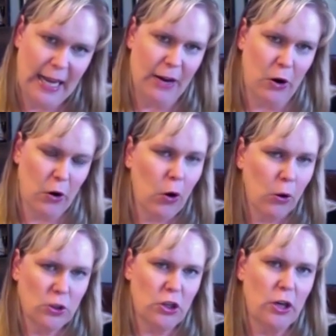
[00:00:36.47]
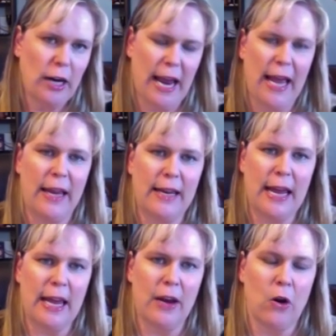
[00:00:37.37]
in our culture and
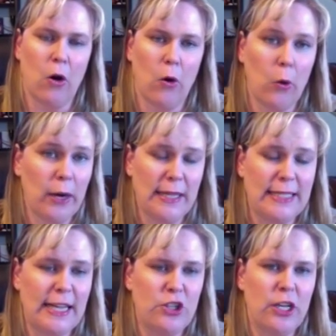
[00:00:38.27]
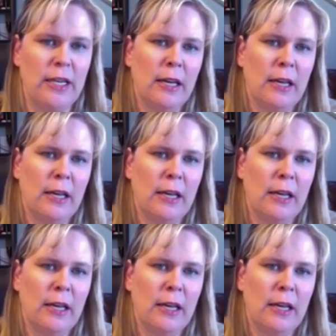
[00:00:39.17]
in our organization.